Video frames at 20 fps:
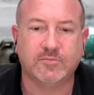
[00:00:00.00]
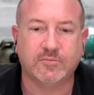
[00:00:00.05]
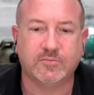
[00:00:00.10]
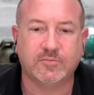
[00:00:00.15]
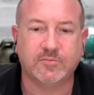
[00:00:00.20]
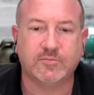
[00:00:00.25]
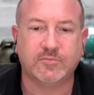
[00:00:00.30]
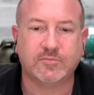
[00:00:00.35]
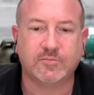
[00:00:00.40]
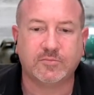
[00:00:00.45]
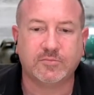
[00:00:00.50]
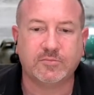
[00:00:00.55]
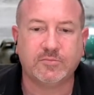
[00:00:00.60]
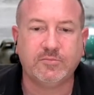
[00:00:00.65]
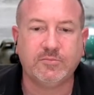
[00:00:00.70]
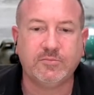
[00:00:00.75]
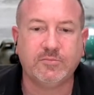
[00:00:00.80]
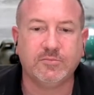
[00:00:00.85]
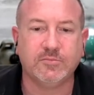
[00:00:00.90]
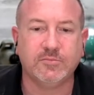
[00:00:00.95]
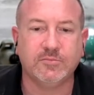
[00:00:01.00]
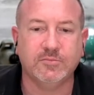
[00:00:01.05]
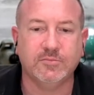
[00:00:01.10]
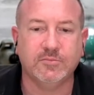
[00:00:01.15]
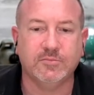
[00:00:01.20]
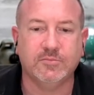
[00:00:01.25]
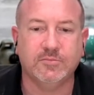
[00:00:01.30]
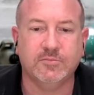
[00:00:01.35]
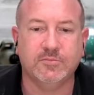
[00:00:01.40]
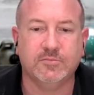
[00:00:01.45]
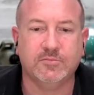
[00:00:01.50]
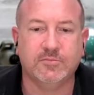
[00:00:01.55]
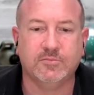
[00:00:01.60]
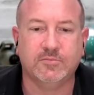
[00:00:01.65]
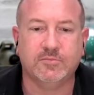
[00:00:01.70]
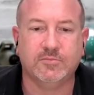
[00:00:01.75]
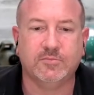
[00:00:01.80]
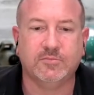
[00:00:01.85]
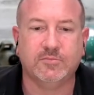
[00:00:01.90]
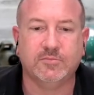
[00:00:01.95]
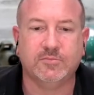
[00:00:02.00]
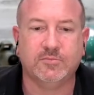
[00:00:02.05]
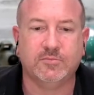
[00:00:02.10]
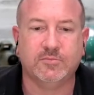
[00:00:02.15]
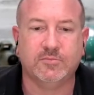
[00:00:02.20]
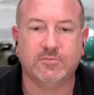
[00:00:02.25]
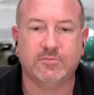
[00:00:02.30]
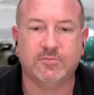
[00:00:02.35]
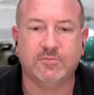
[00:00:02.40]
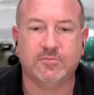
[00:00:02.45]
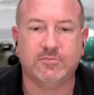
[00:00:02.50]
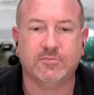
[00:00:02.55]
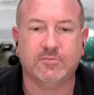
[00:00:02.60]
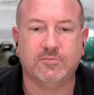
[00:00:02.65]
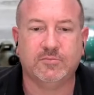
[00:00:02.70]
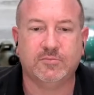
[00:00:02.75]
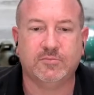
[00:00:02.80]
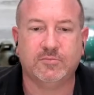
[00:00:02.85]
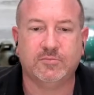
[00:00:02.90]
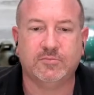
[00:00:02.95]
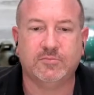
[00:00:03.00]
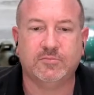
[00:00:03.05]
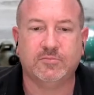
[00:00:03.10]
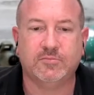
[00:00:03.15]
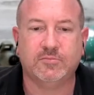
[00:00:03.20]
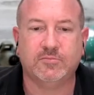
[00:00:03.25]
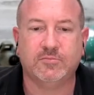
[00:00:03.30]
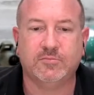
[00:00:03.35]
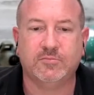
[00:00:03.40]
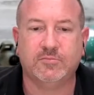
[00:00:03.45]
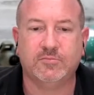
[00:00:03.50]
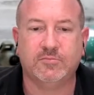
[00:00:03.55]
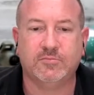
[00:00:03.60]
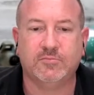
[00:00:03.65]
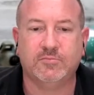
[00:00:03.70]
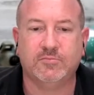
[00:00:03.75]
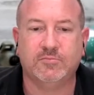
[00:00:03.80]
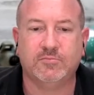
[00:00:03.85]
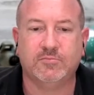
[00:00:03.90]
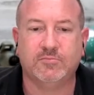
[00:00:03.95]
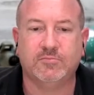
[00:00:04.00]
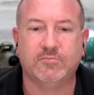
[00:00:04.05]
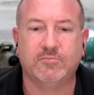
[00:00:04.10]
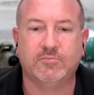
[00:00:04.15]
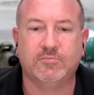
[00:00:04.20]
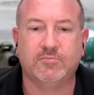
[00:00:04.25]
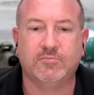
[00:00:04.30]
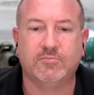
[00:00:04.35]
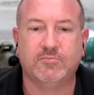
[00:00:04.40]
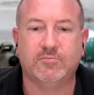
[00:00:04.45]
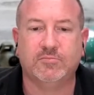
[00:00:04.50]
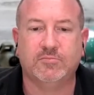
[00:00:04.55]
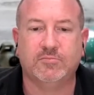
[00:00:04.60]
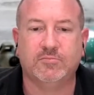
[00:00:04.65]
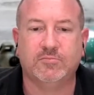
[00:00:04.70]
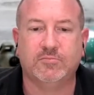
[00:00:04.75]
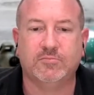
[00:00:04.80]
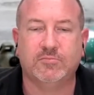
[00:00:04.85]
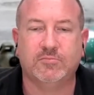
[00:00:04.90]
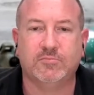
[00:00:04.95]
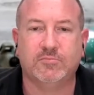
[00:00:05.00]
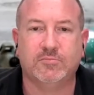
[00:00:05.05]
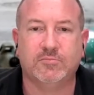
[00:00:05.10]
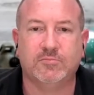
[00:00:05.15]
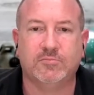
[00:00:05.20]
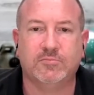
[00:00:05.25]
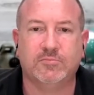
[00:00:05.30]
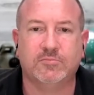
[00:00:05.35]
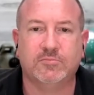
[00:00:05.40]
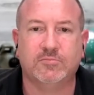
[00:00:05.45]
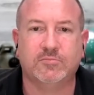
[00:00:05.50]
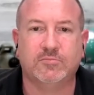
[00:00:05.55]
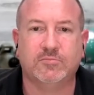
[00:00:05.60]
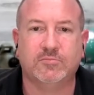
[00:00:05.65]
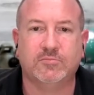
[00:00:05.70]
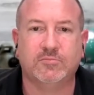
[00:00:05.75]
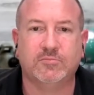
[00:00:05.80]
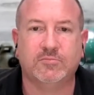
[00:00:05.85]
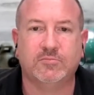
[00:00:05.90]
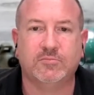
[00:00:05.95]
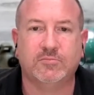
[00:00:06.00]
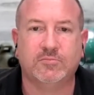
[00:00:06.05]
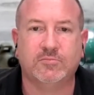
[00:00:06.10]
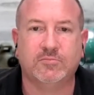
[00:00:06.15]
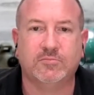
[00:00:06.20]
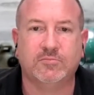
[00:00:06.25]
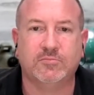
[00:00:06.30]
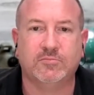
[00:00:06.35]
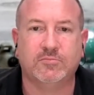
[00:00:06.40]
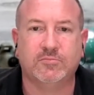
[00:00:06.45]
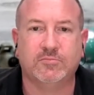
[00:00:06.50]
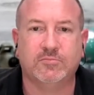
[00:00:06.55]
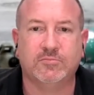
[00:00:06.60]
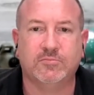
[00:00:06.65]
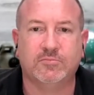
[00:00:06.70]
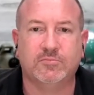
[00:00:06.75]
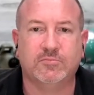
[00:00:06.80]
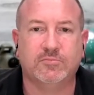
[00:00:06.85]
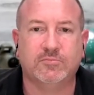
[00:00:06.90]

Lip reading: [no speech]